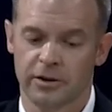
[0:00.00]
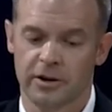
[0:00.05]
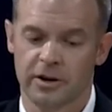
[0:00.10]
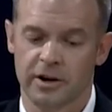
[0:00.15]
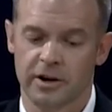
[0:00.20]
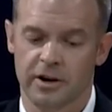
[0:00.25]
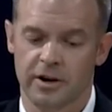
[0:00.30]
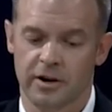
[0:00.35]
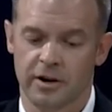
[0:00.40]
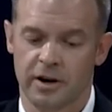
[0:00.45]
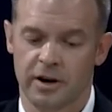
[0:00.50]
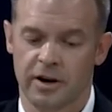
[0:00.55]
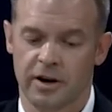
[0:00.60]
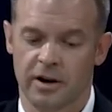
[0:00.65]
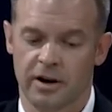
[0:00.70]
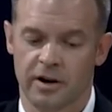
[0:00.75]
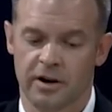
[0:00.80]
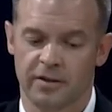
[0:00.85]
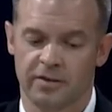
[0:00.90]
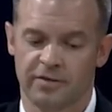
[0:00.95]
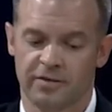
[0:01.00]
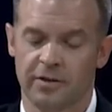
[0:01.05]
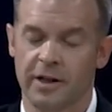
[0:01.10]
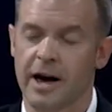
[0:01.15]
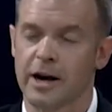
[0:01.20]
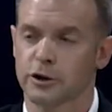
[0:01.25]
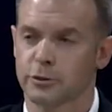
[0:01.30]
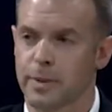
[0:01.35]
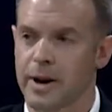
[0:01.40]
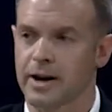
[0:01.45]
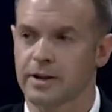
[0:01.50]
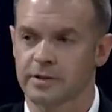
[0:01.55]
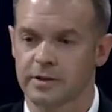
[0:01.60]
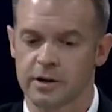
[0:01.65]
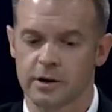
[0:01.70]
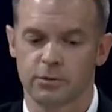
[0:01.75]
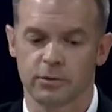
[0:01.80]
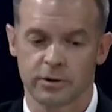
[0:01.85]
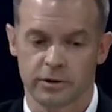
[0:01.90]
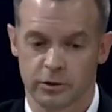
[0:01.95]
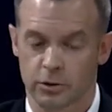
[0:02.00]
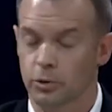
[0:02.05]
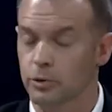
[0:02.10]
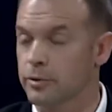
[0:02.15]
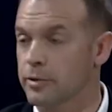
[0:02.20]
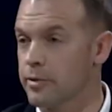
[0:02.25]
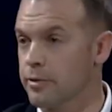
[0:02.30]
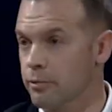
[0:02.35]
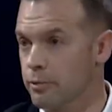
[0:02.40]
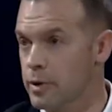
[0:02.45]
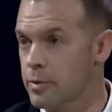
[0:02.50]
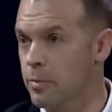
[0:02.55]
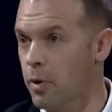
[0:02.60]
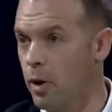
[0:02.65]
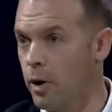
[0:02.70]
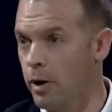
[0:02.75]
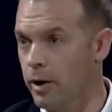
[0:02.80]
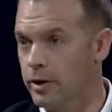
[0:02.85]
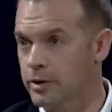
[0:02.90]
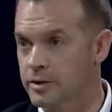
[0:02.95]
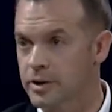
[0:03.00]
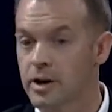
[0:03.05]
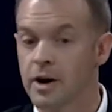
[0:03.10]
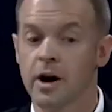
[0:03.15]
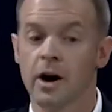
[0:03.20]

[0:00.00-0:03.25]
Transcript: a flashback sequence told in three parts